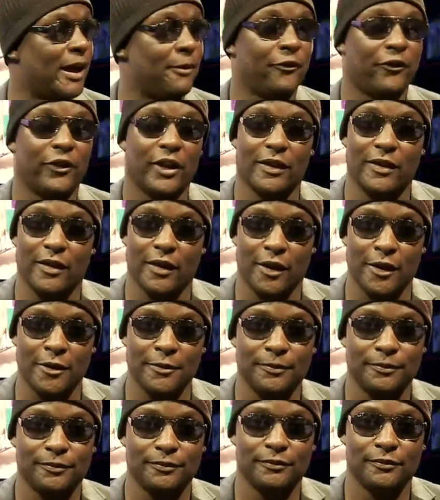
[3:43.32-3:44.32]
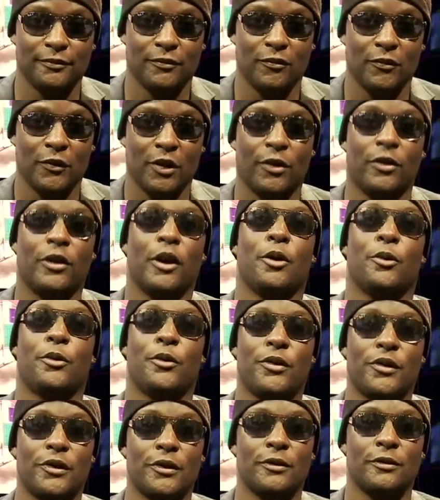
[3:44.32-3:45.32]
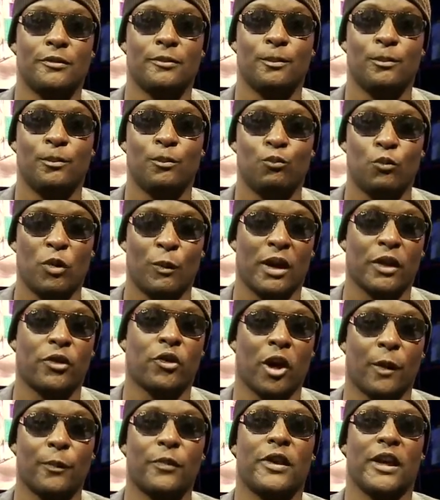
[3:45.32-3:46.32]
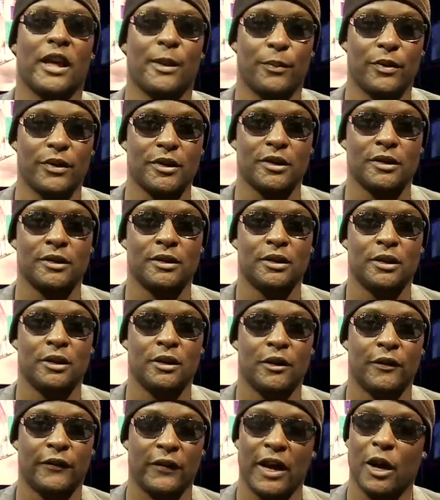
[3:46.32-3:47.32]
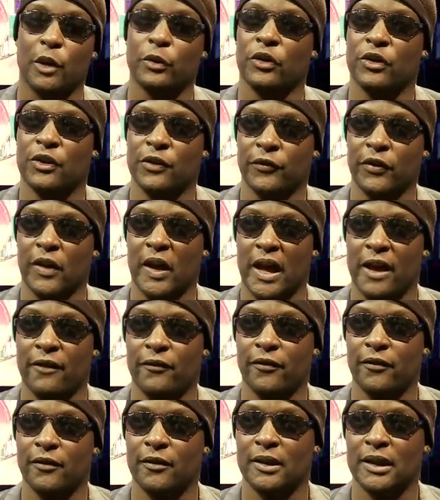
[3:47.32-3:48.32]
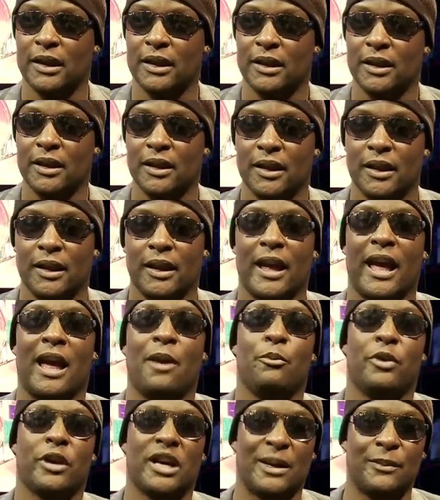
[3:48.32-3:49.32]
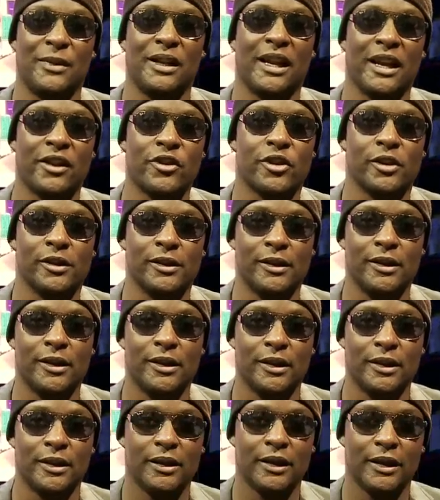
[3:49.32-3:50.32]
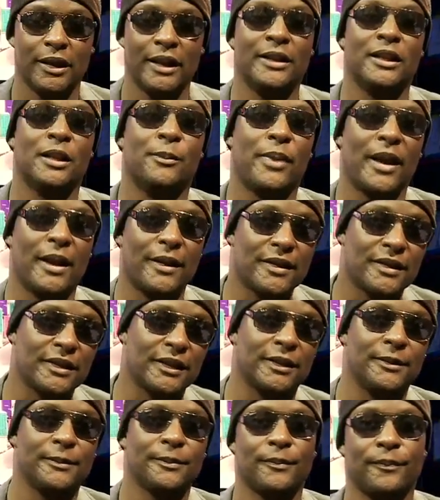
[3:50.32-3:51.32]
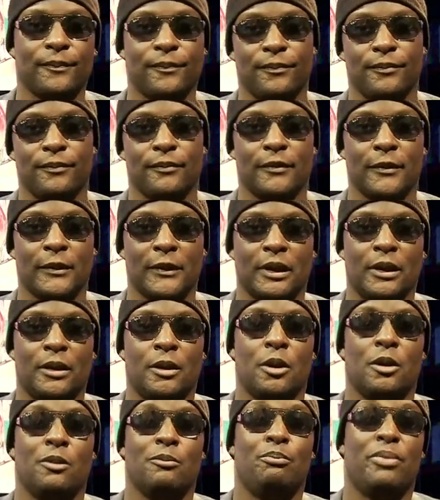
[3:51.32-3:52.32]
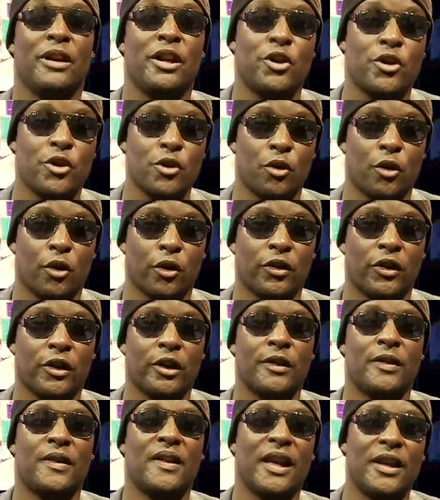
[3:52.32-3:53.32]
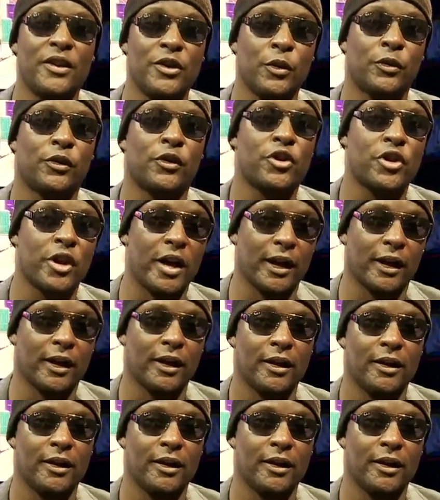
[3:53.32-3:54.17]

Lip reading: am Victor. Those were my top tips for how to survive and become a legend in the bedsit. Be sure to continue to check